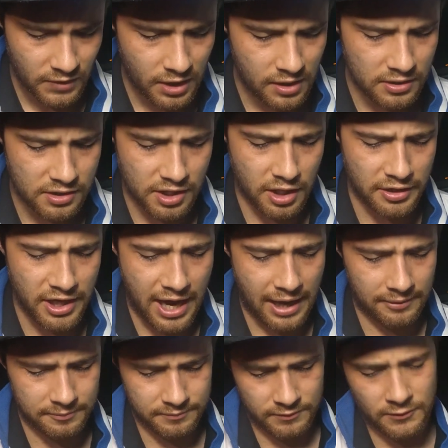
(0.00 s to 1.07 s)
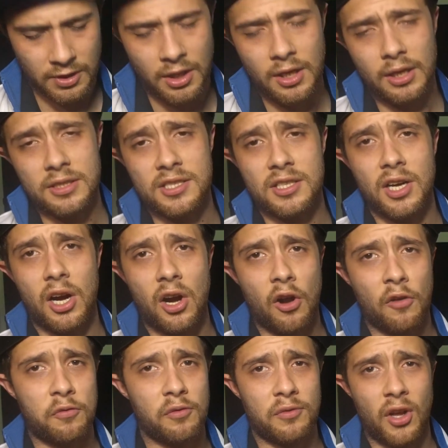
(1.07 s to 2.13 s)
so yeah, start
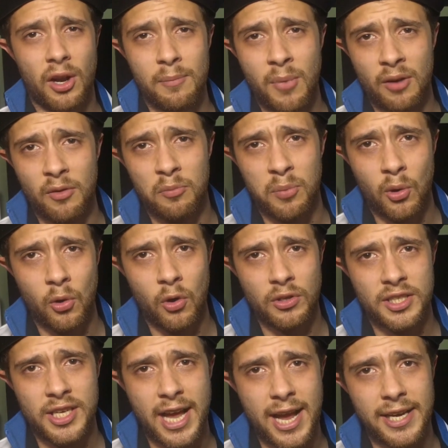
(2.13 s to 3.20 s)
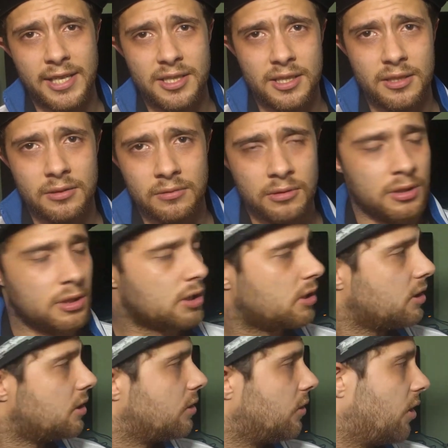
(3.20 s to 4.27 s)
off with like motherboard, case,
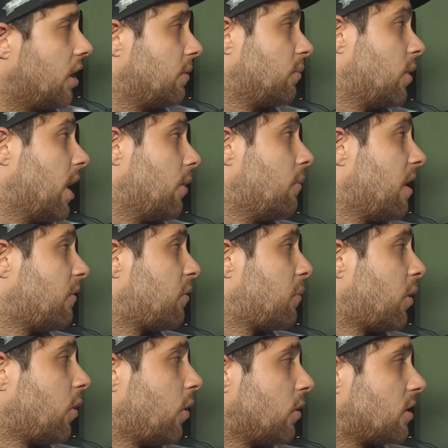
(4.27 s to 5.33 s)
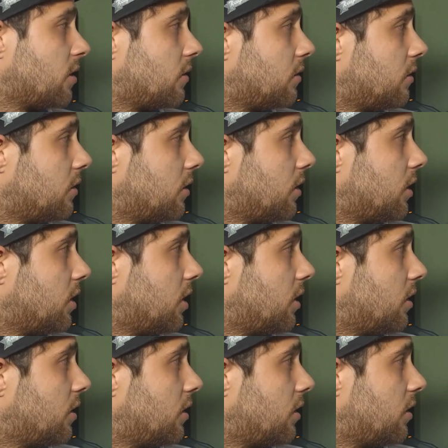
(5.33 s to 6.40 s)
not, well, motherboard,
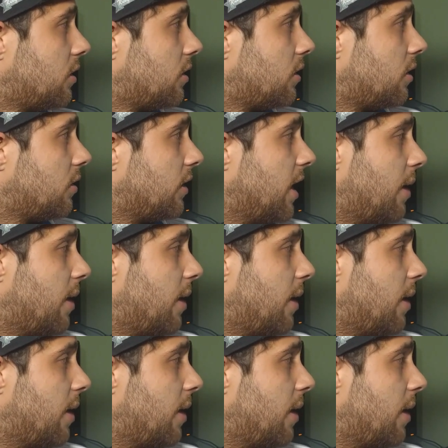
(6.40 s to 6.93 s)
yeah,